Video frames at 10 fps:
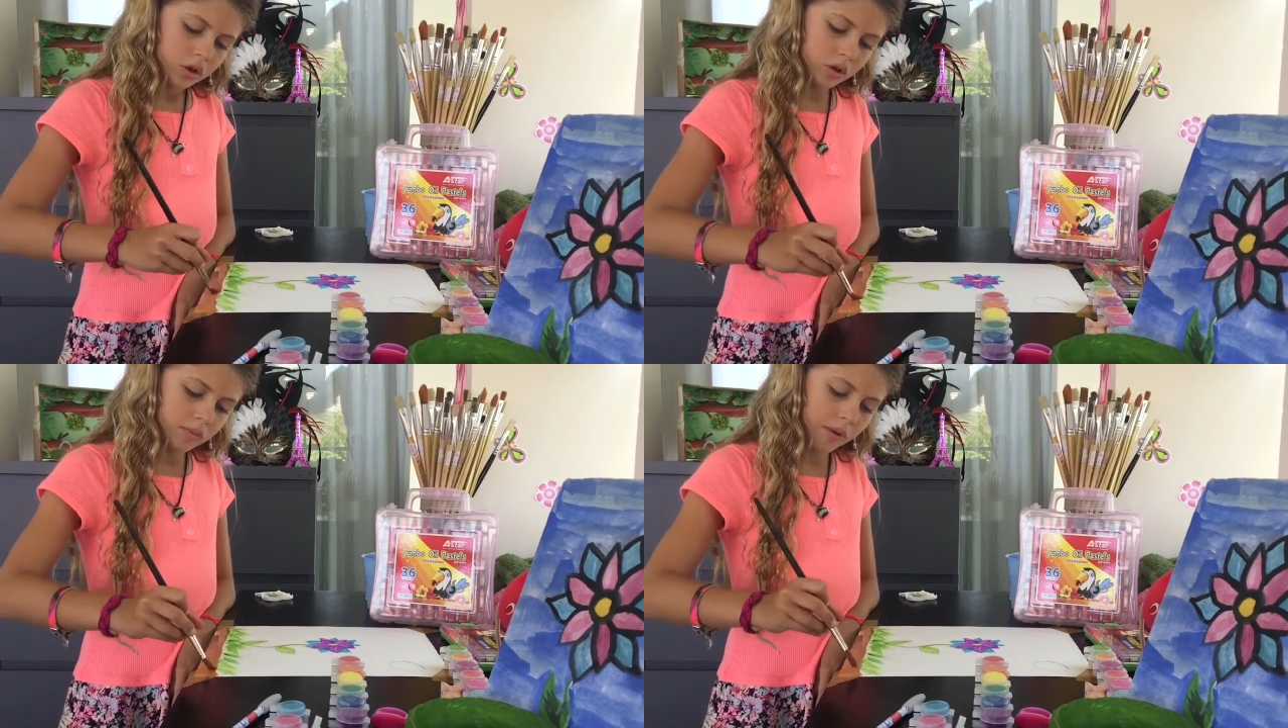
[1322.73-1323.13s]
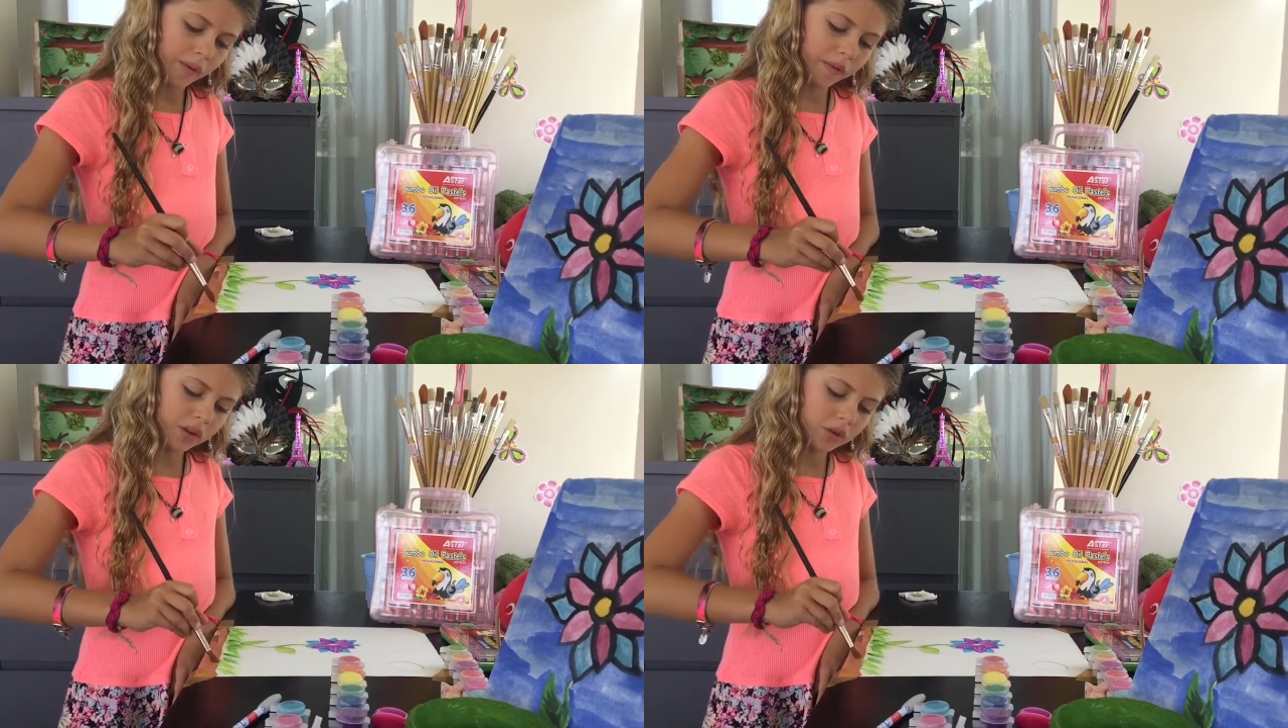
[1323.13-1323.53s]
You can
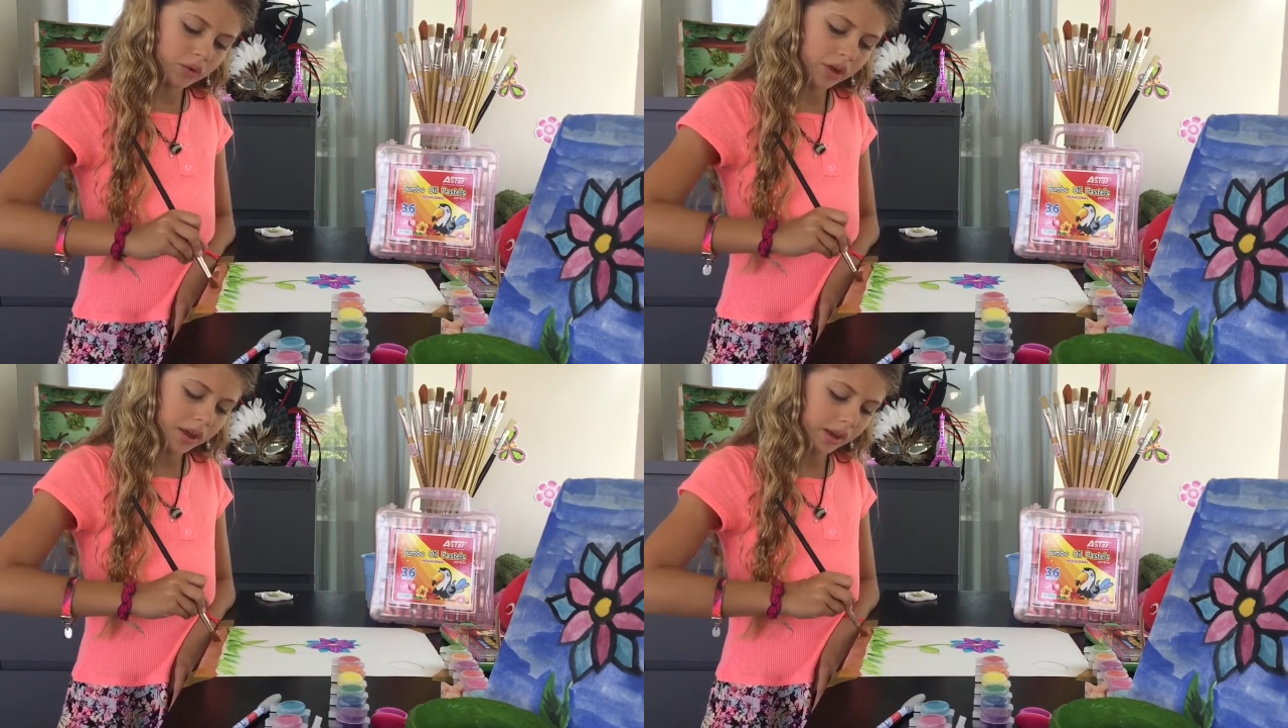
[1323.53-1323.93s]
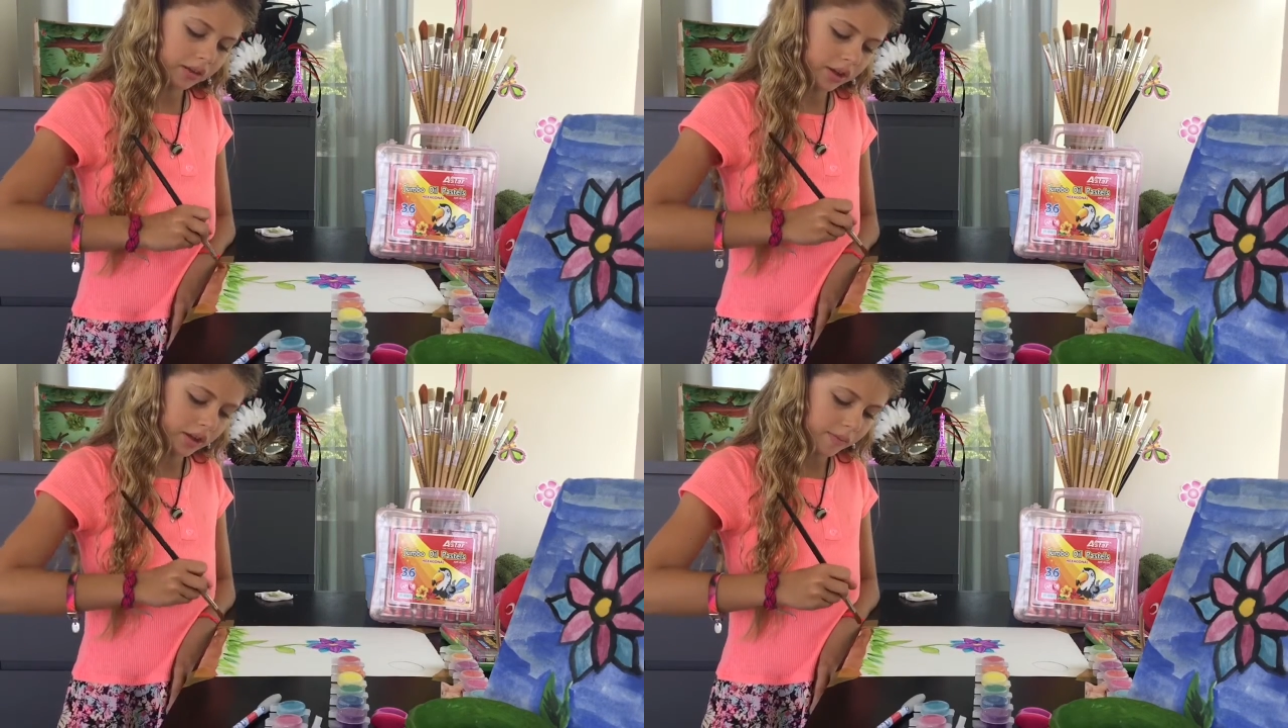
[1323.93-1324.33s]
maybe do a
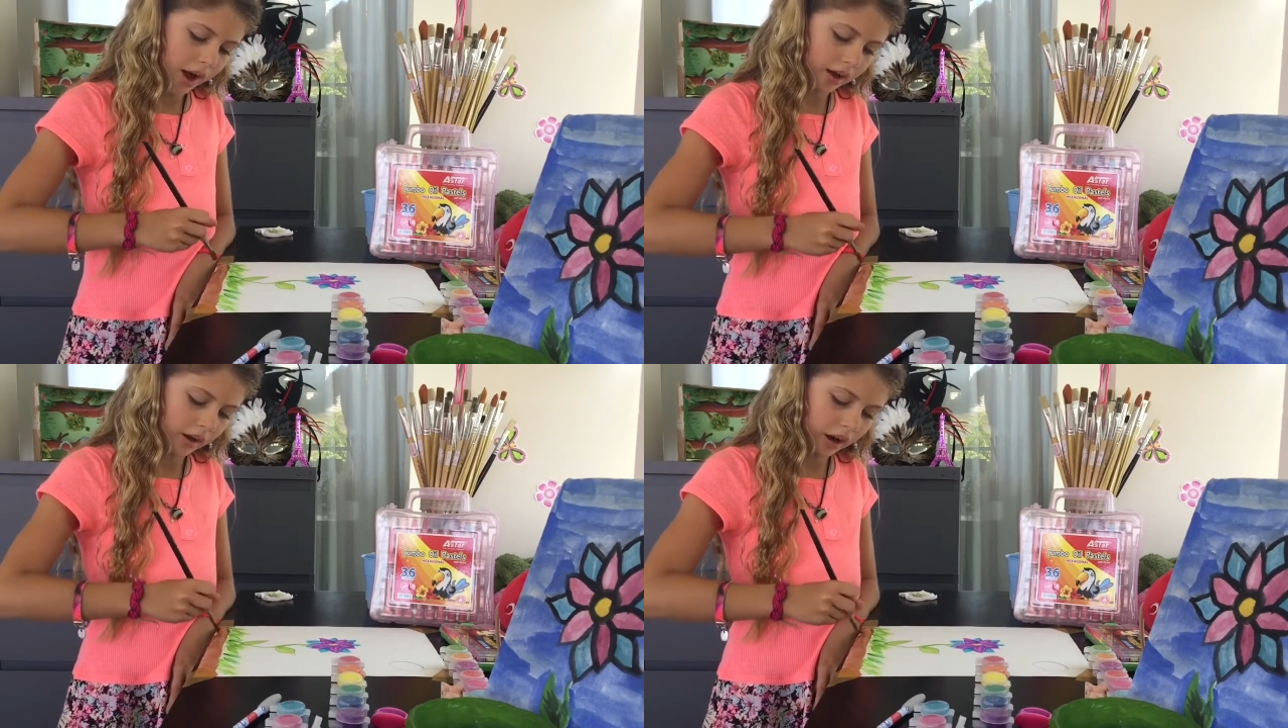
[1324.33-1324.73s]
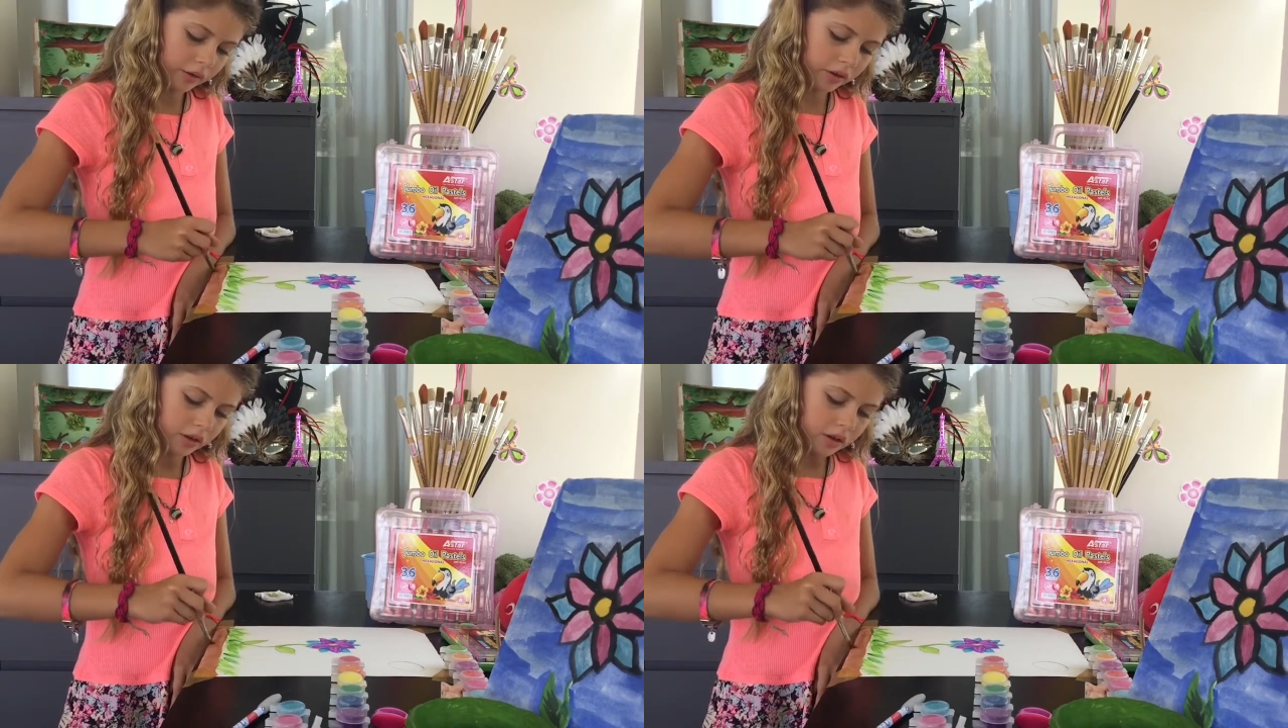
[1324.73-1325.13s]
hill in the
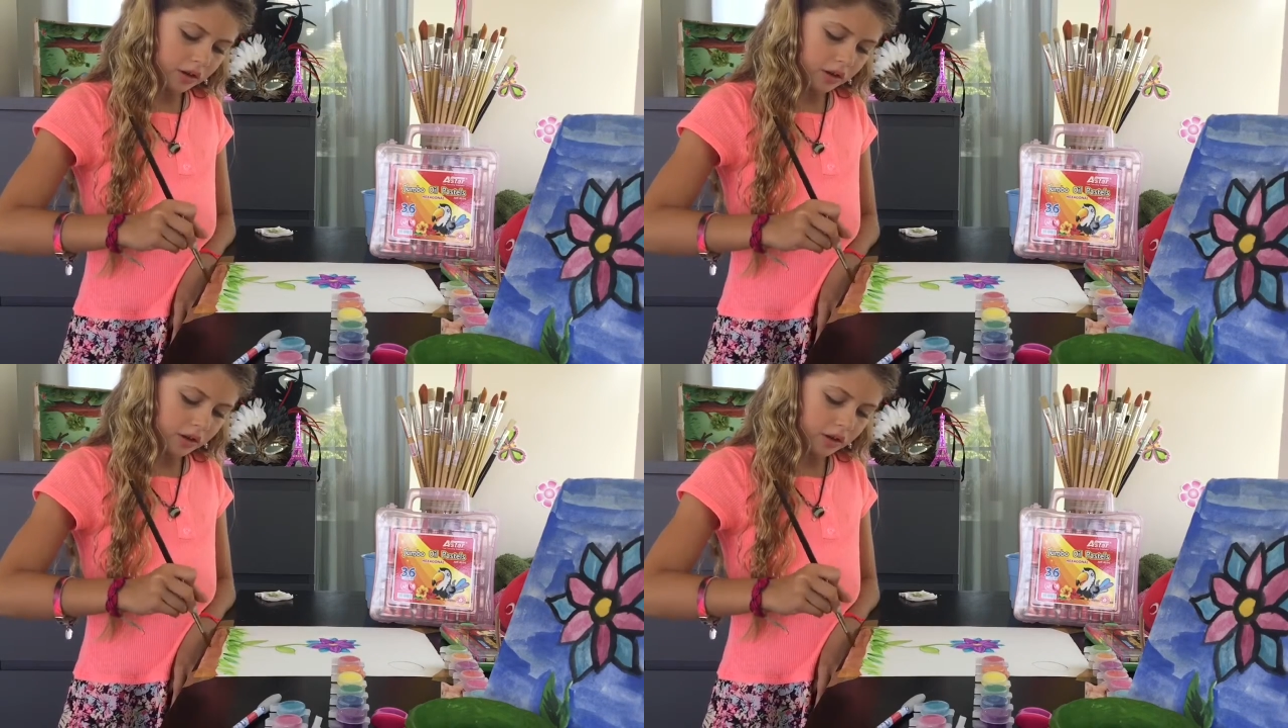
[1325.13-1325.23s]
background.